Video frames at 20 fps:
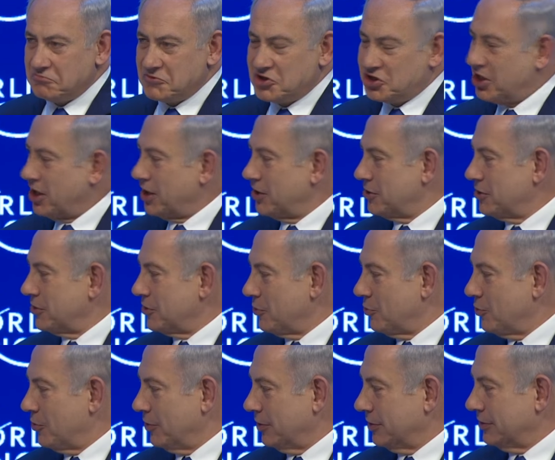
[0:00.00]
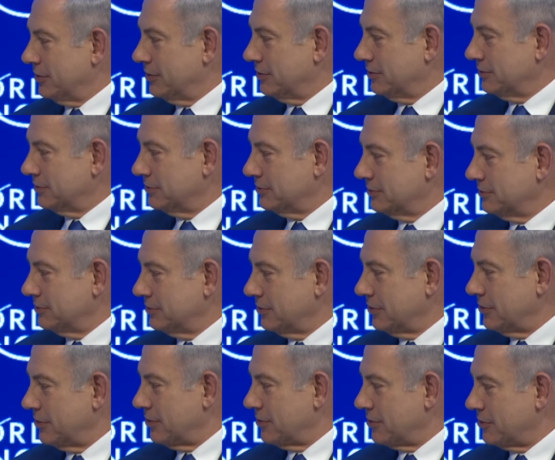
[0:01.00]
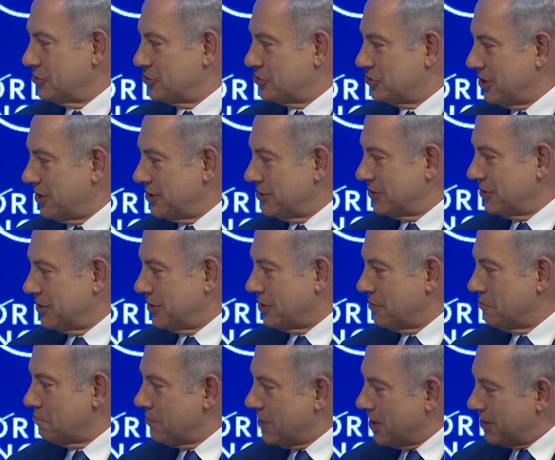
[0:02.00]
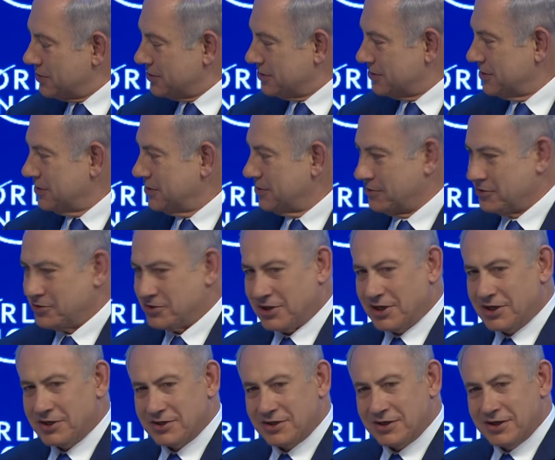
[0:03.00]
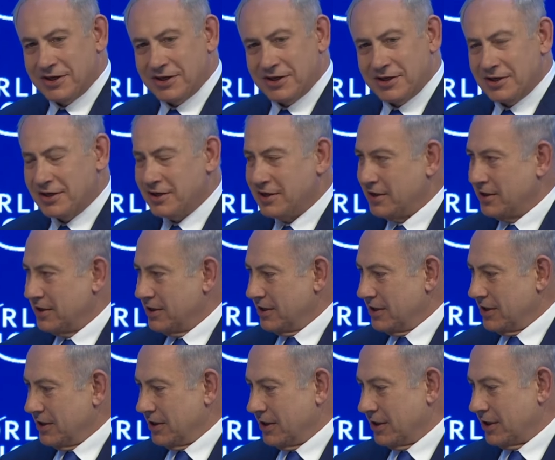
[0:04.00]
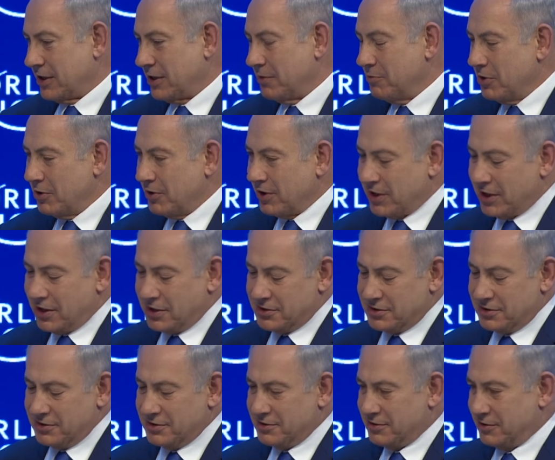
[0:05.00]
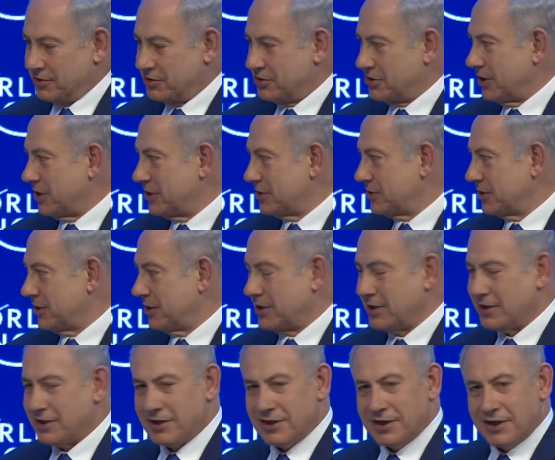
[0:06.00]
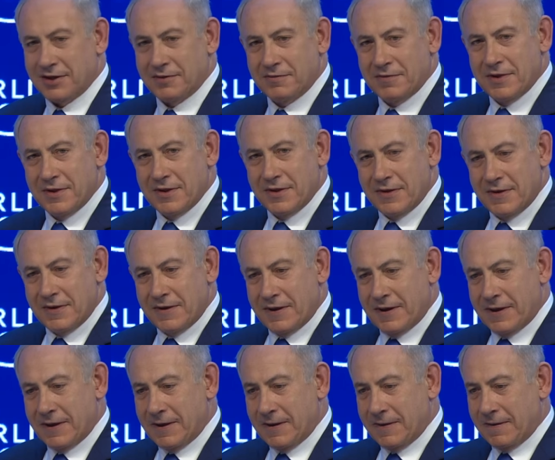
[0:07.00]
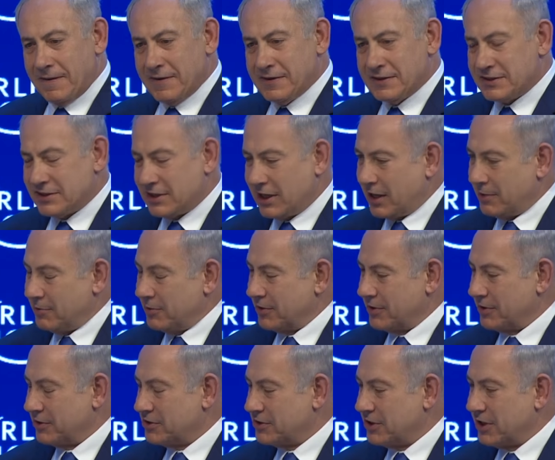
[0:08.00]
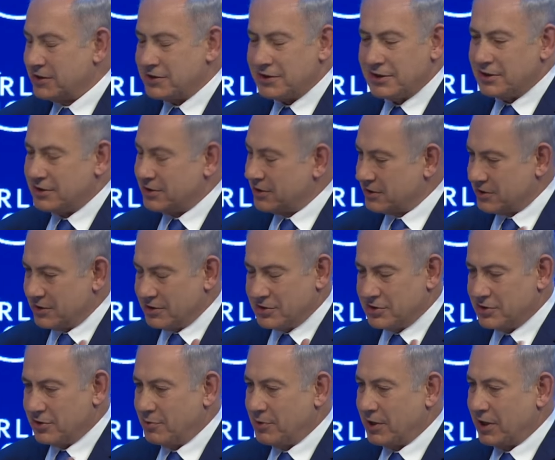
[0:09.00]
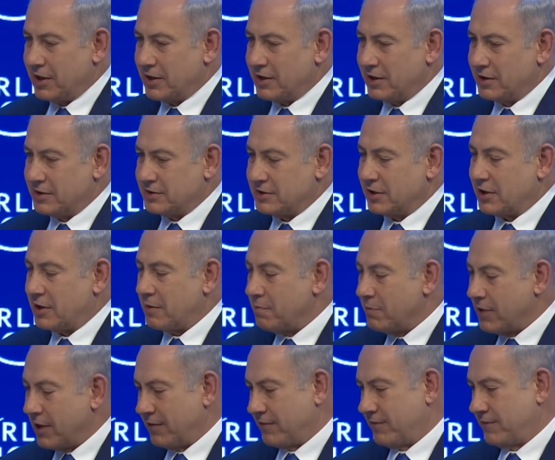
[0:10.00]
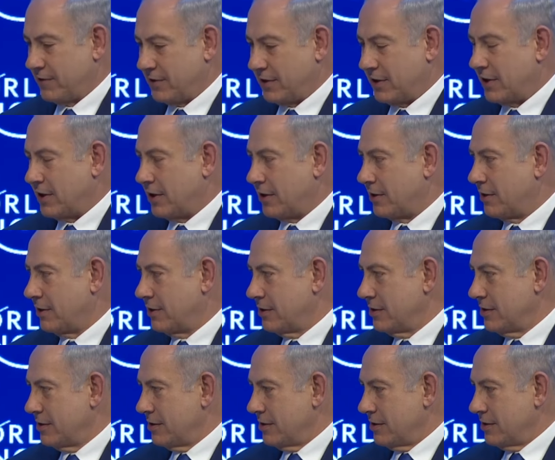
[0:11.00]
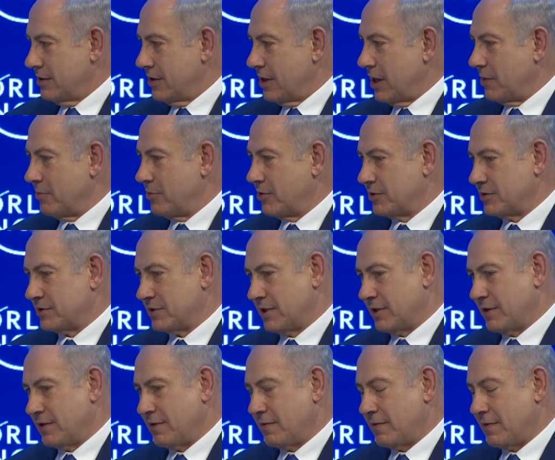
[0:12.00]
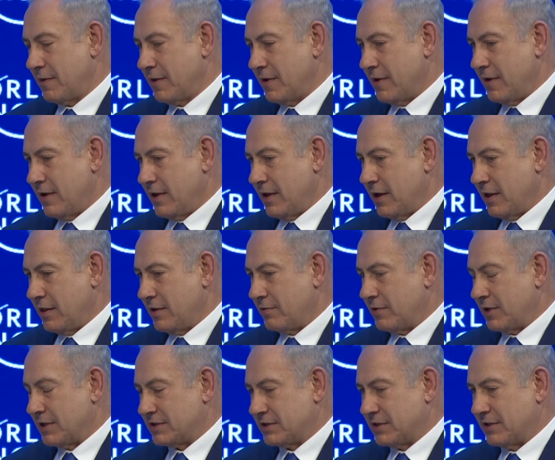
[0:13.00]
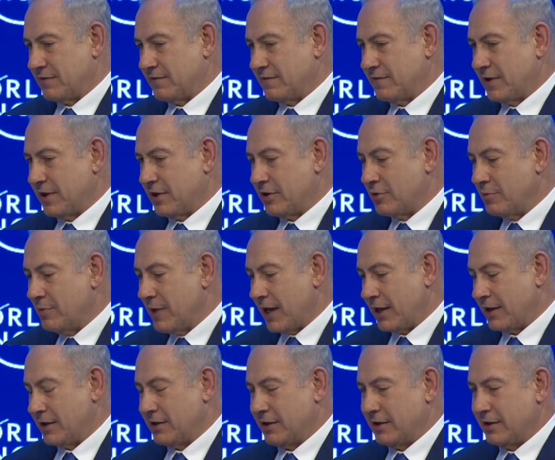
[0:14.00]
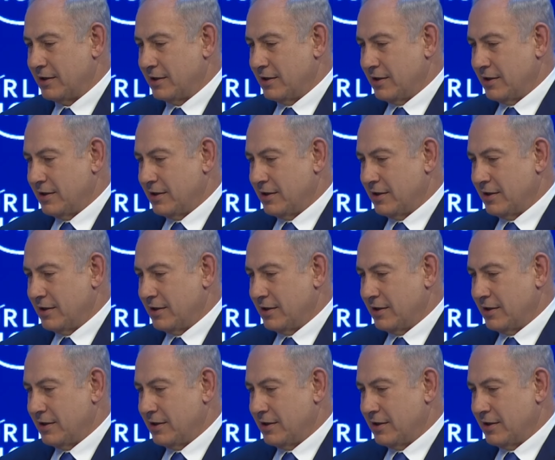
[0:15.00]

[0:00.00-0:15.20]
changing the world. You know, they're changing it in medicine, they're changing it in uh, communications, they're changing it in, uh, uh, in cyber, they're changing it just in so many things that can benefit our neighbors and, and the rest of uh, humanity.